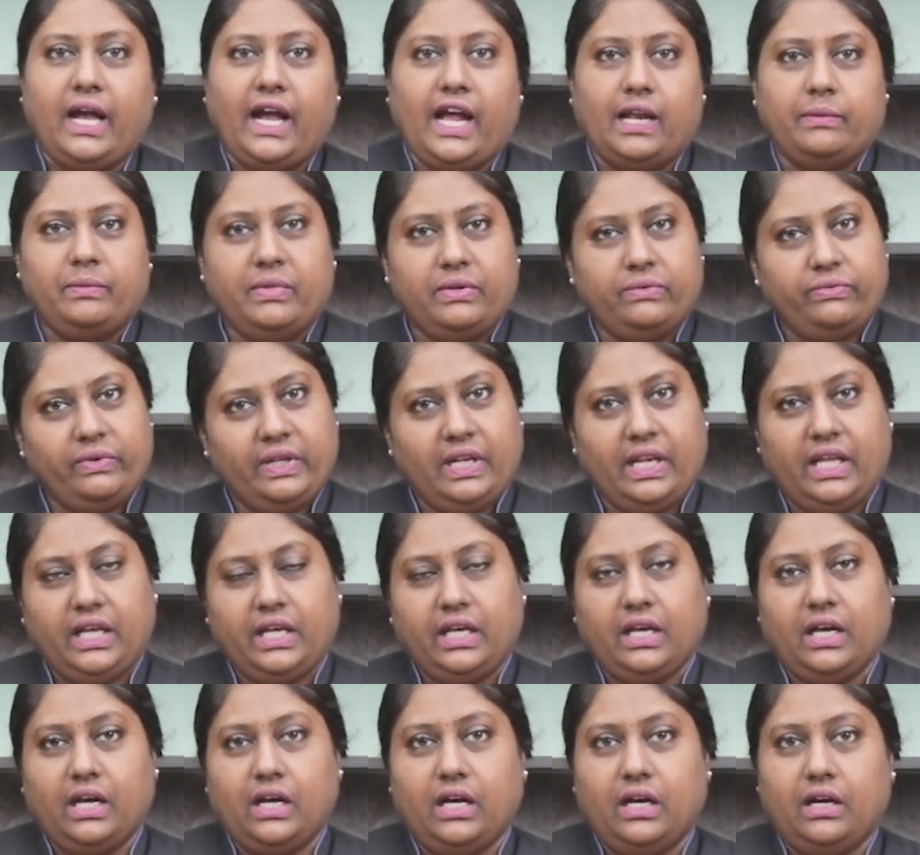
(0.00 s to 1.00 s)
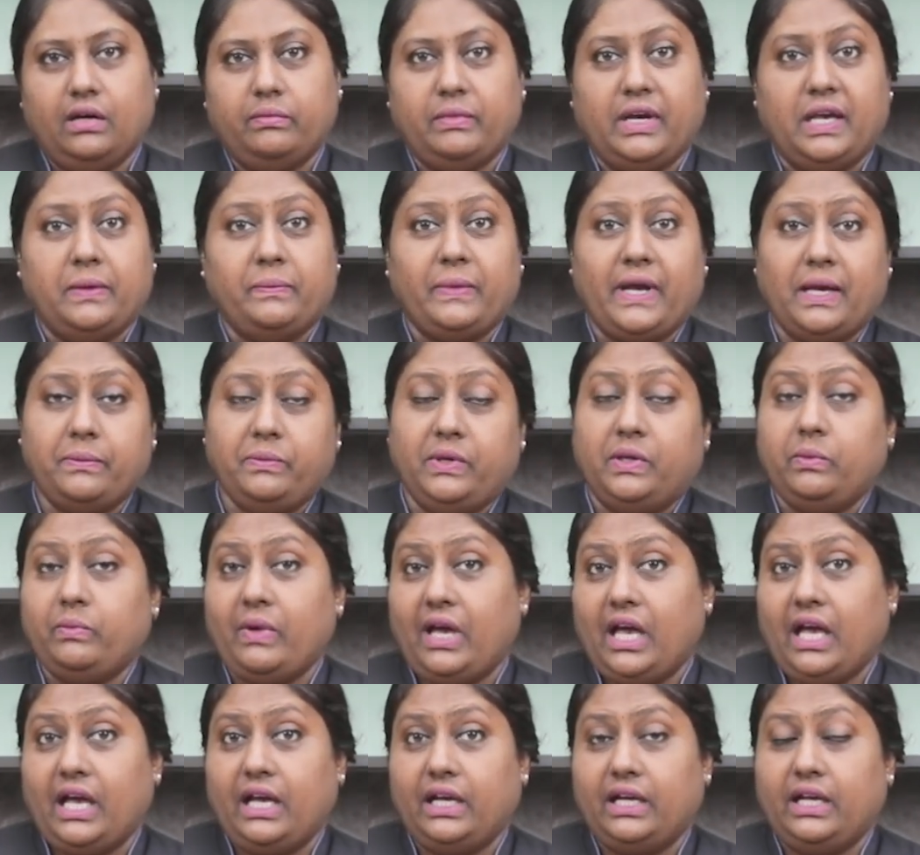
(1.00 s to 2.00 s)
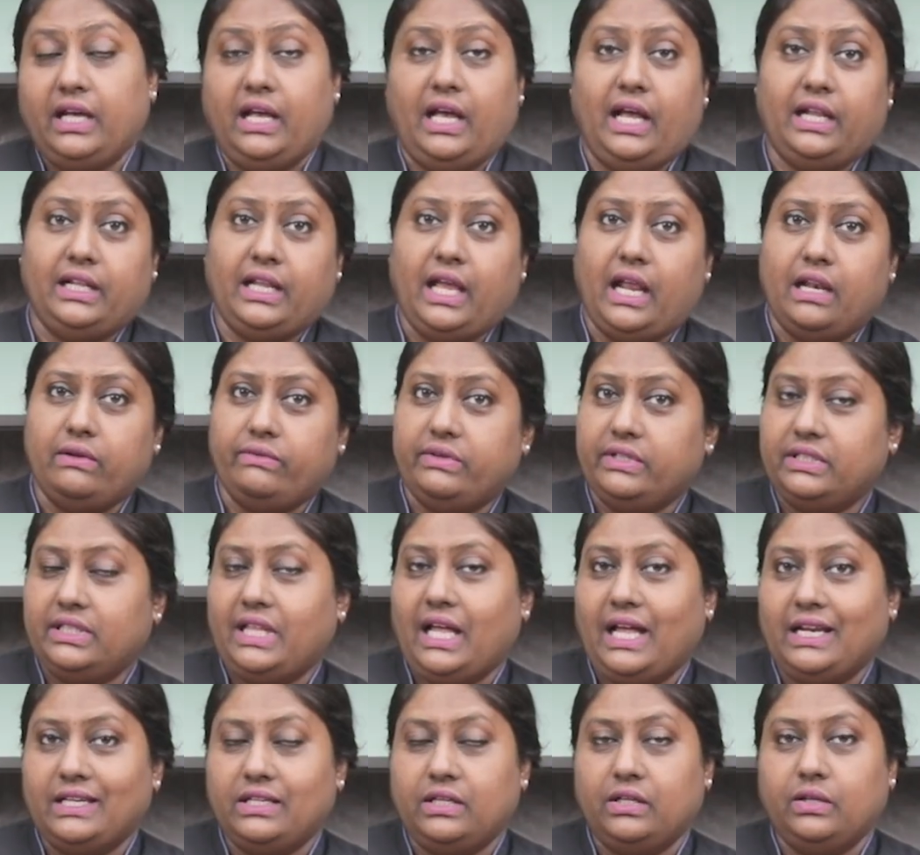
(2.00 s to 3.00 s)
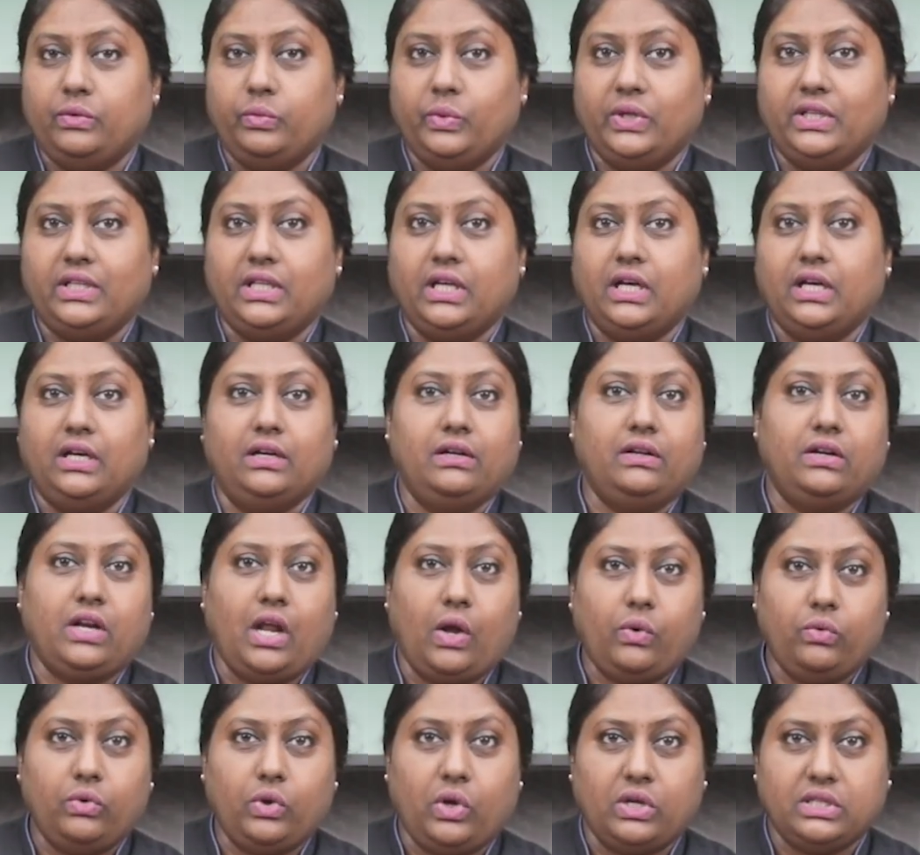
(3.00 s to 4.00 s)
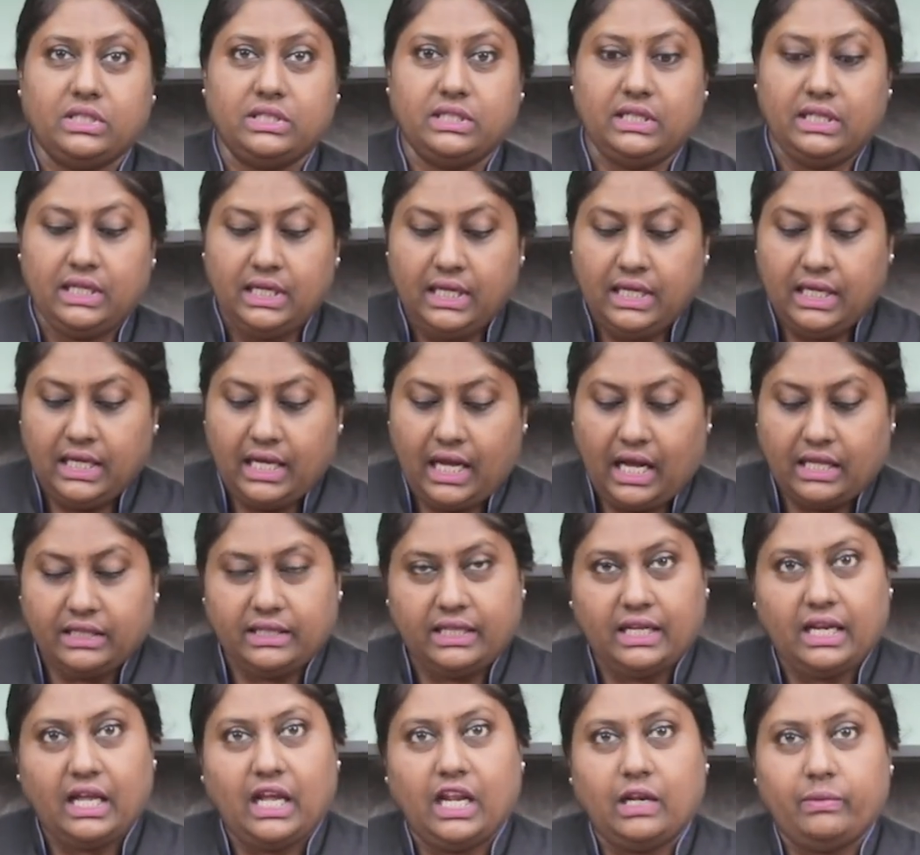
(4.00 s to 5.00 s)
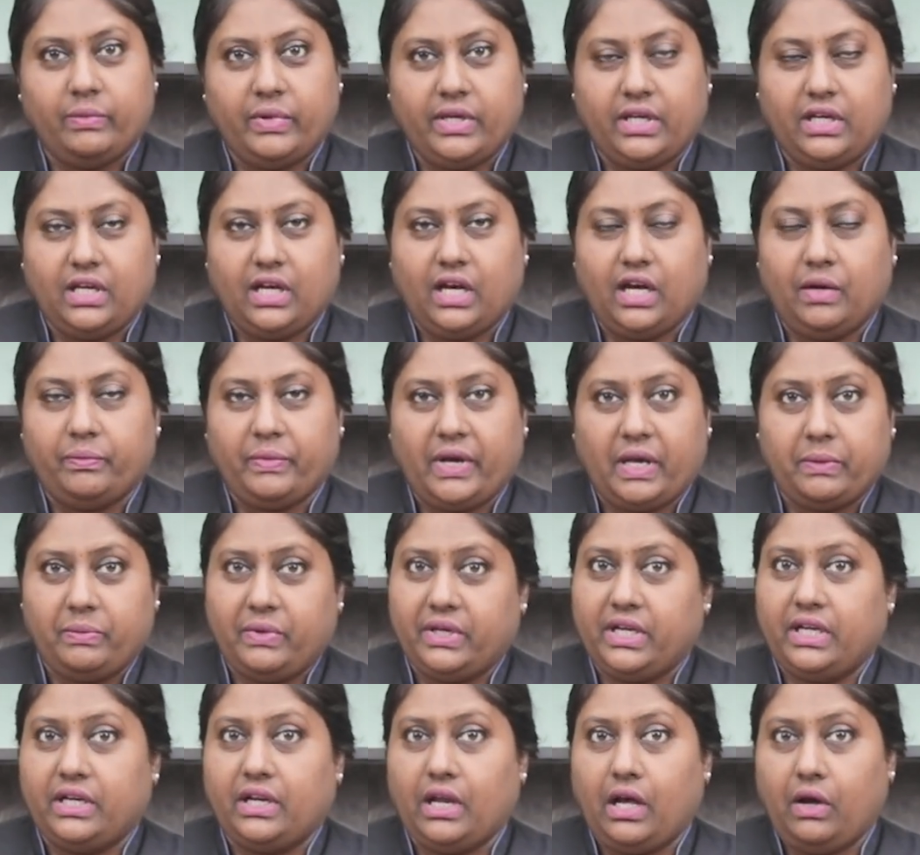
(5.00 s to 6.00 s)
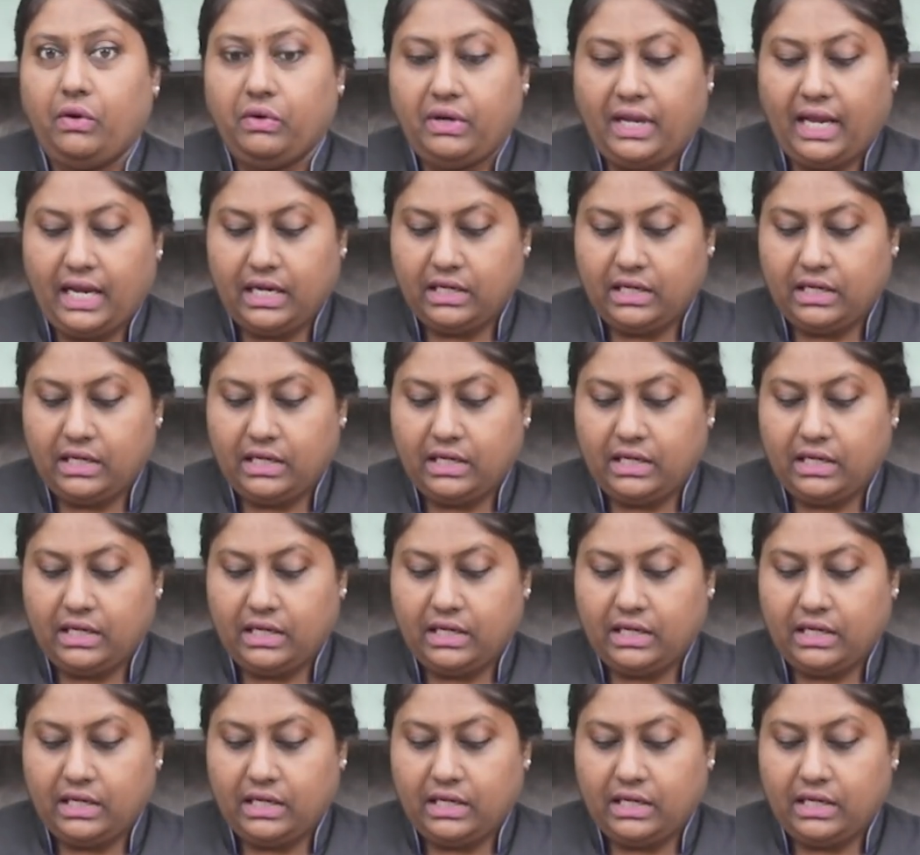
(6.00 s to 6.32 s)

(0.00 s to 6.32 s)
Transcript: I'll be filling my piping bag, and I'll fit that with a round nozzle, and then I'll be piping it out.